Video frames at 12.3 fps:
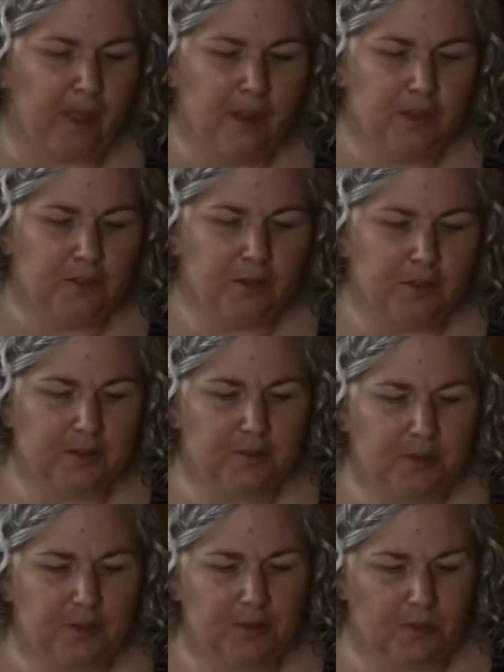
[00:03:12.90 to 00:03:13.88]
So this
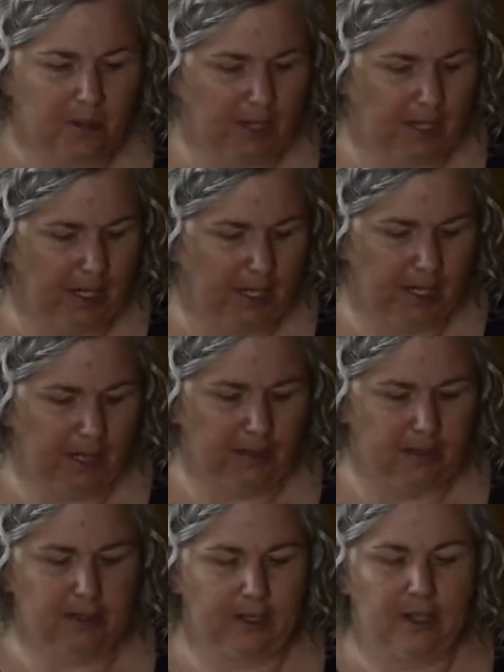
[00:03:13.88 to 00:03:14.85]
first one
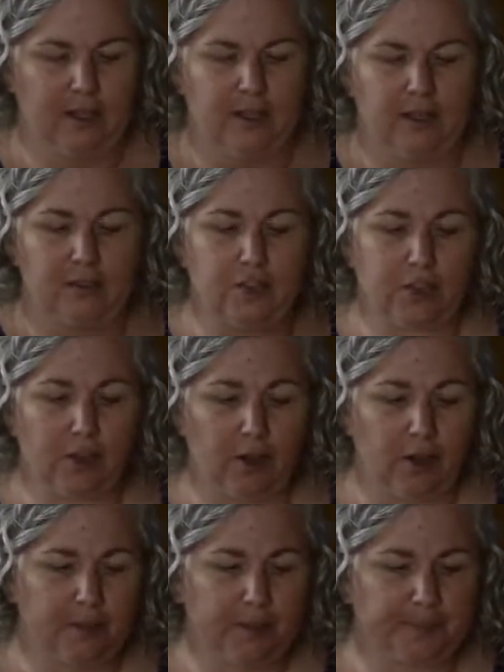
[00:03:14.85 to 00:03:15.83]
is a
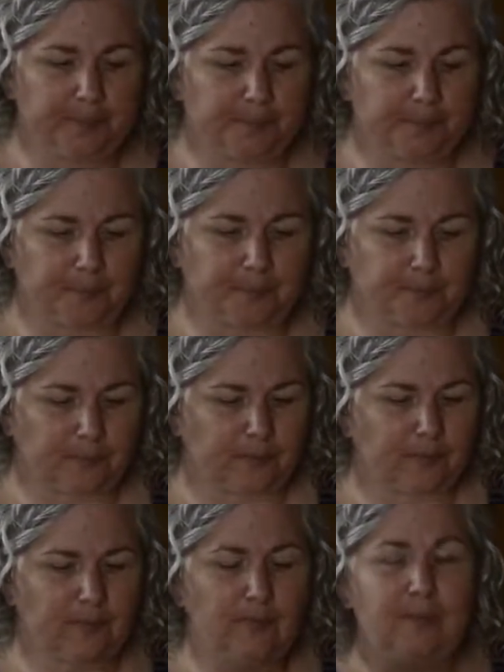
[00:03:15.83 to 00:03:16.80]
shawl,
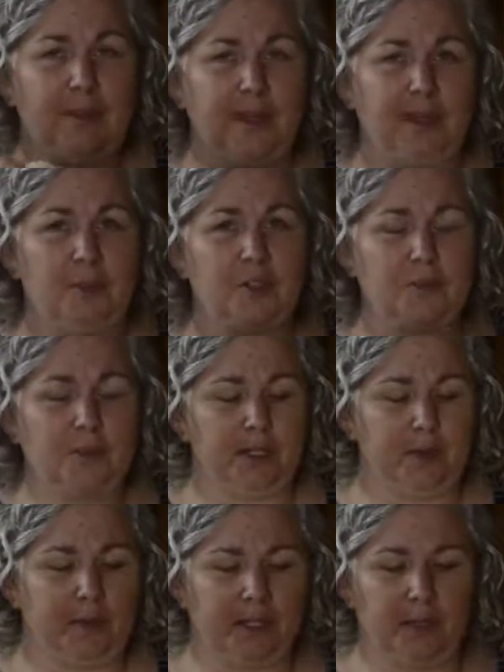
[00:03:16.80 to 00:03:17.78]
and I'm just
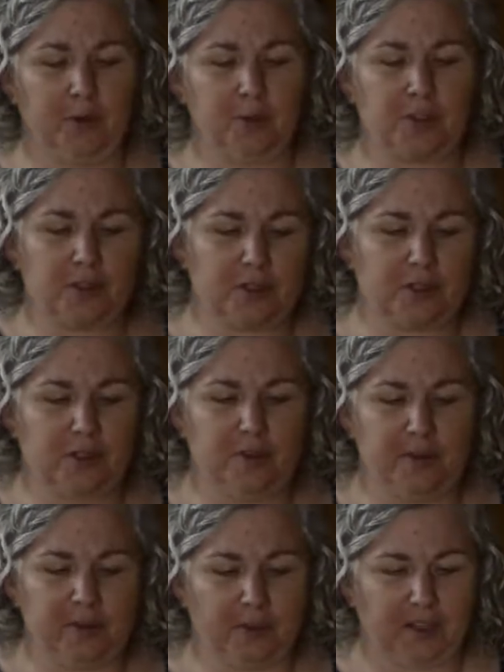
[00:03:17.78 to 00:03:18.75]
reading my notes, so excuse
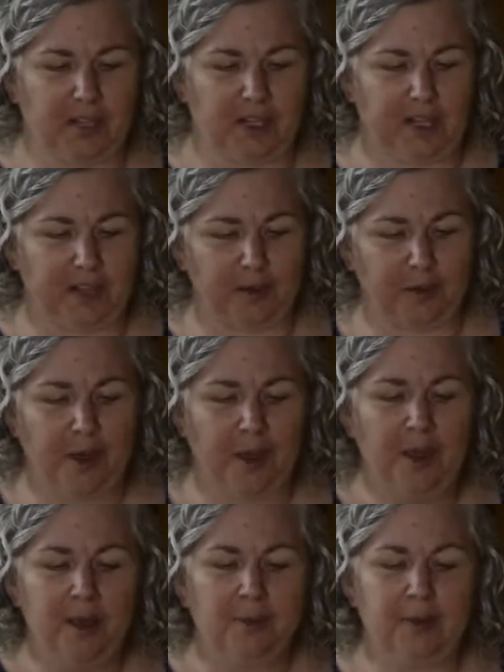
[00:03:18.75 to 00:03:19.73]
me for looking down,
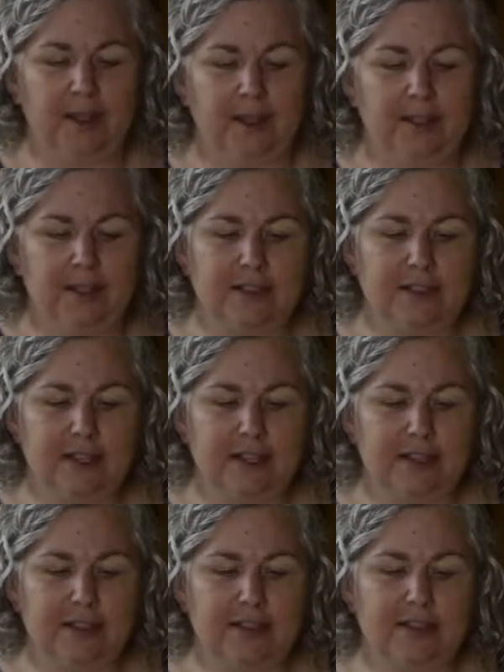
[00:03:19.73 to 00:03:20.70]
but this
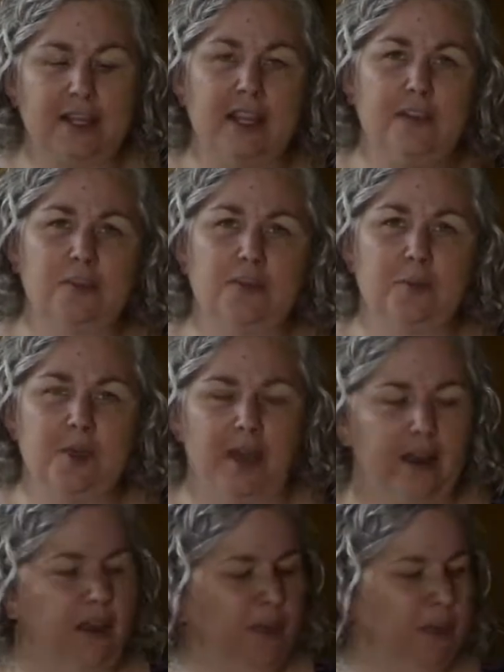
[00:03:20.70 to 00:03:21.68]
is Tales from the
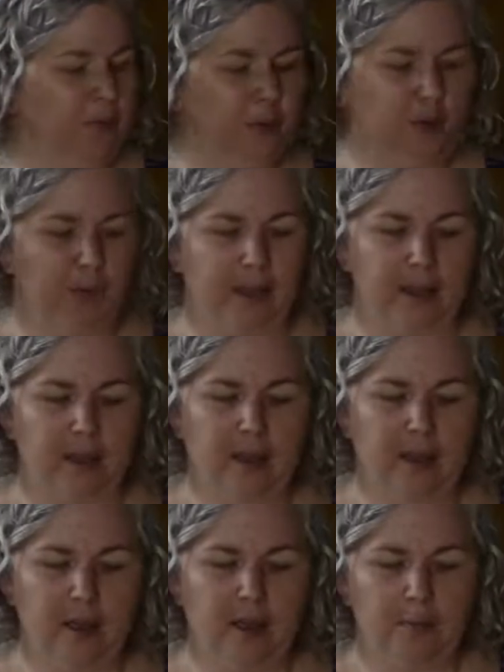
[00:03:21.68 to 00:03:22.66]
Isle of Purbeck
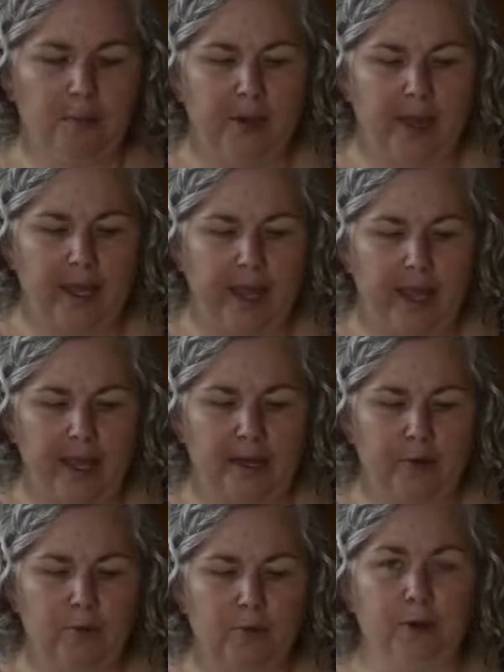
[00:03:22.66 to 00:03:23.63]
by
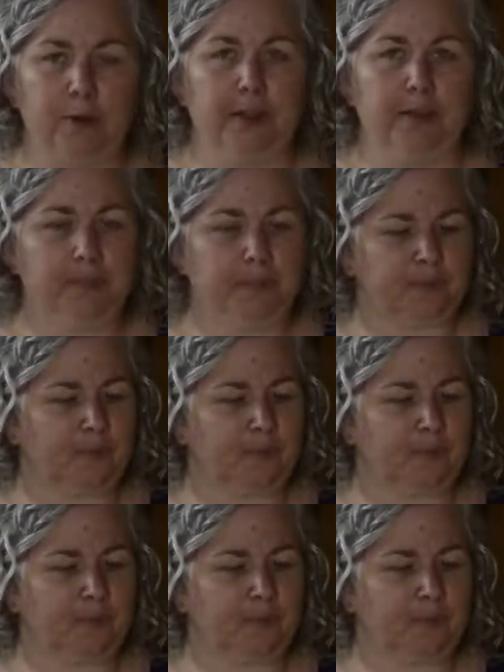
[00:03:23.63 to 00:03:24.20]
Anna Roden,